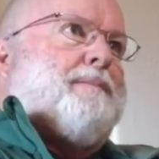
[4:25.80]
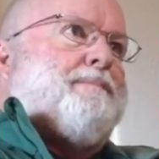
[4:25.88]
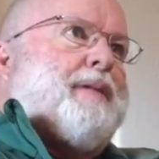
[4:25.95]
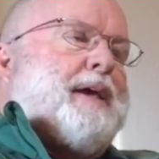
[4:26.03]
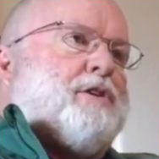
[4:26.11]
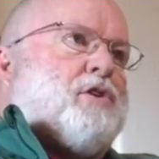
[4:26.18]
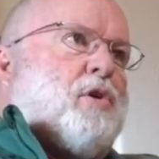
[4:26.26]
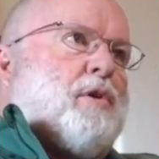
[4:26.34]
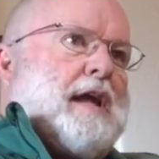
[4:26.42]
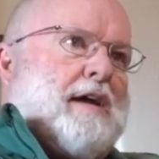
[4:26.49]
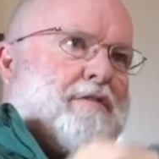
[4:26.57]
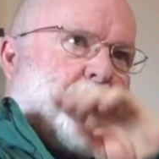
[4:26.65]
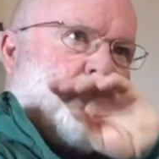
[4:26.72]
they don't
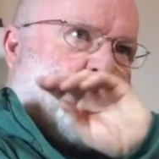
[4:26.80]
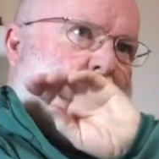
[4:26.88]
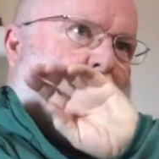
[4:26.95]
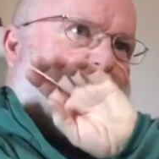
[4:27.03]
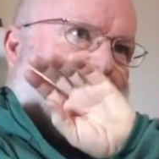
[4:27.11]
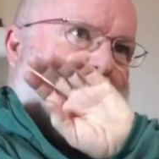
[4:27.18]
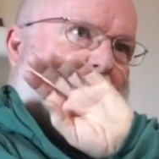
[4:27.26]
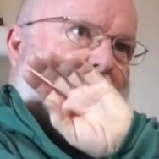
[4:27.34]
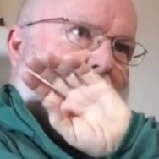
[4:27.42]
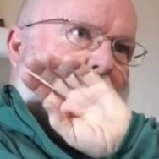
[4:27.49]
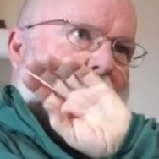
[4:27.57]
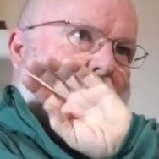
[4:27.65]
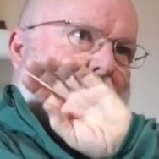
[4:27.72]
have the proper
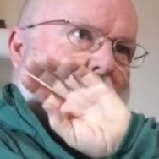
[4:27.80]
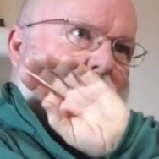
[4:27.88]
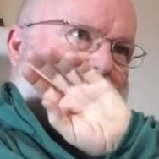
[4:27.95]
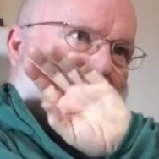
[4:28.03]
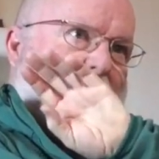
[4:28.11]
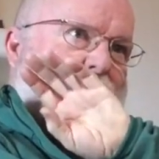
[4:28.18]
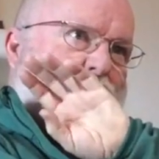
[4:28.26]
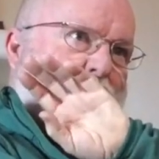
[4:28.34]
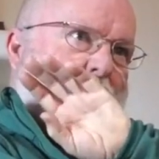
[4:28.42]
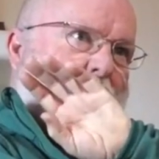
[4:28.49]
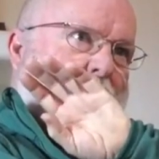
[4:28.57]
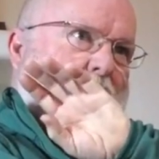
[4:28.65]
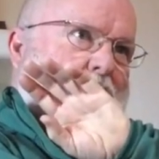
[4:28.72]

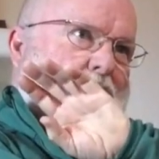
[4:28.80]
software,